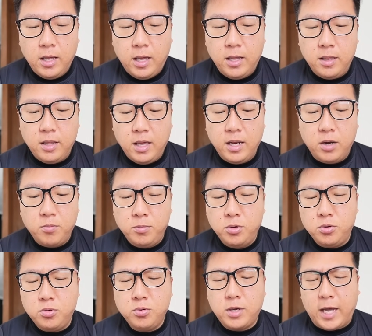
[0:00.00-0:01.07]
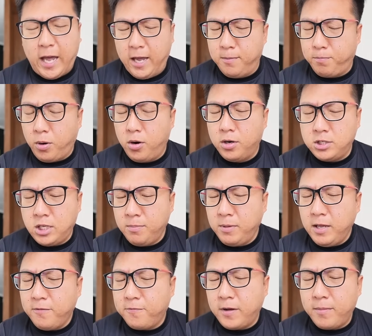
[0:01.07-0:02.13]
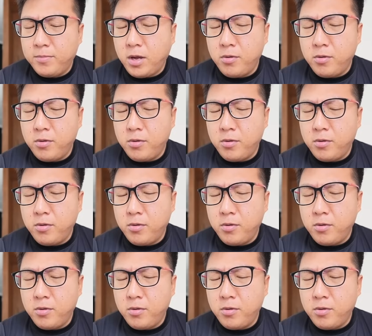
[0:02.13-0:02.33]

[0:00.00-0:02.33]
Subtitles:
And then our Mewtwo can possibly farm